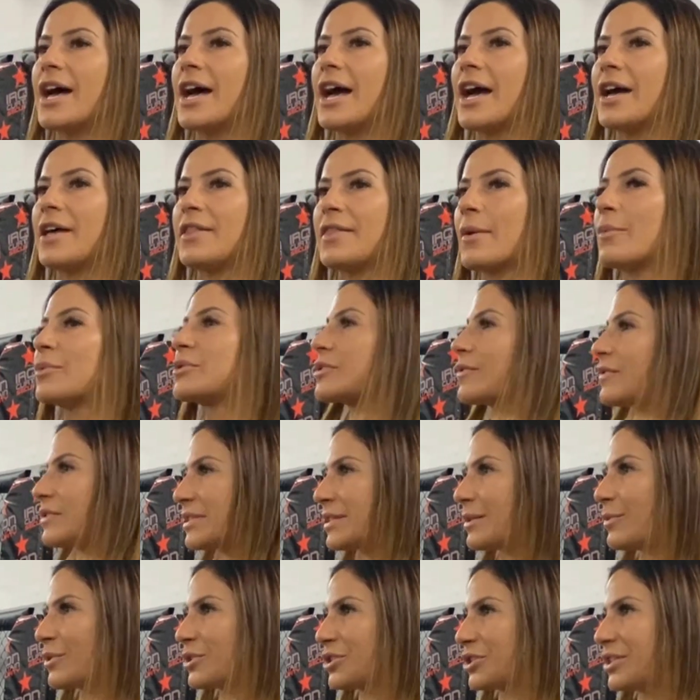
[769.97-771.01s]
Uh, that was
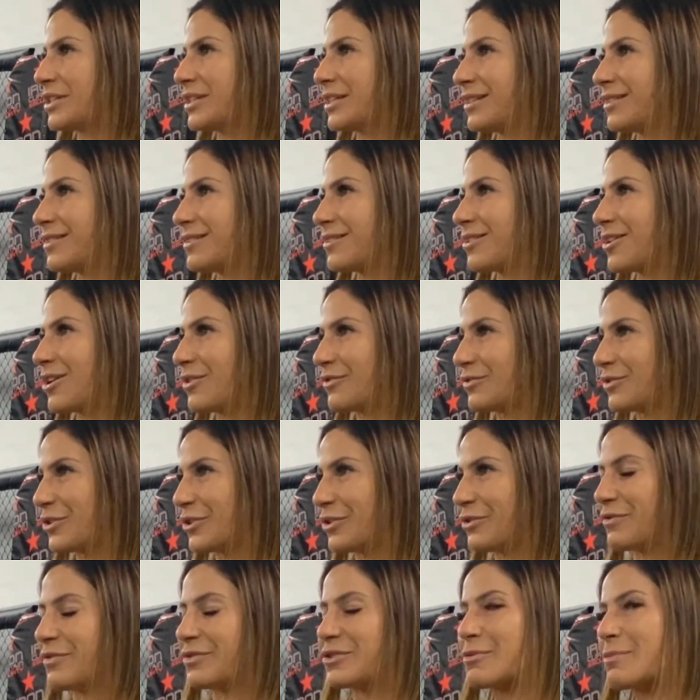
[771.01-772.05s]
obviously what she did after her.
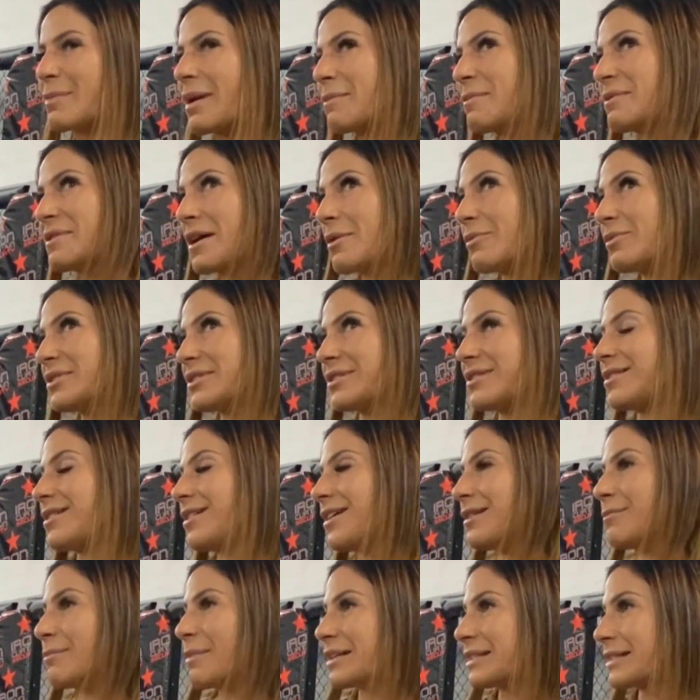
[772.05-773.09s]
So maybe that was
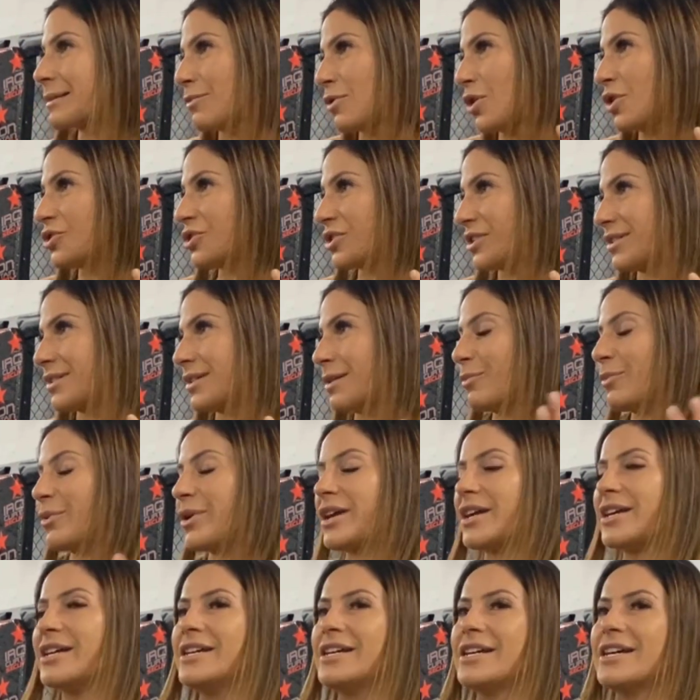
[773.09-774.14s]
in my subconscious
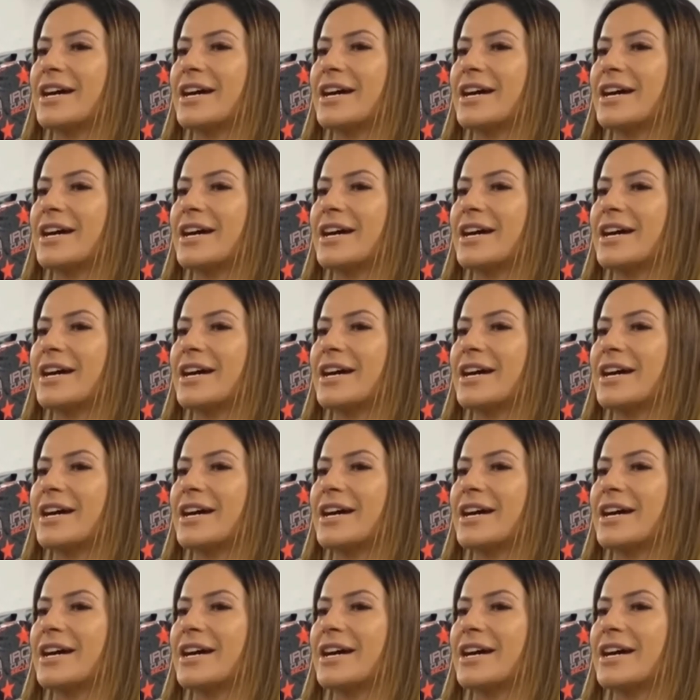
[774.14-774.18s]
somewhere.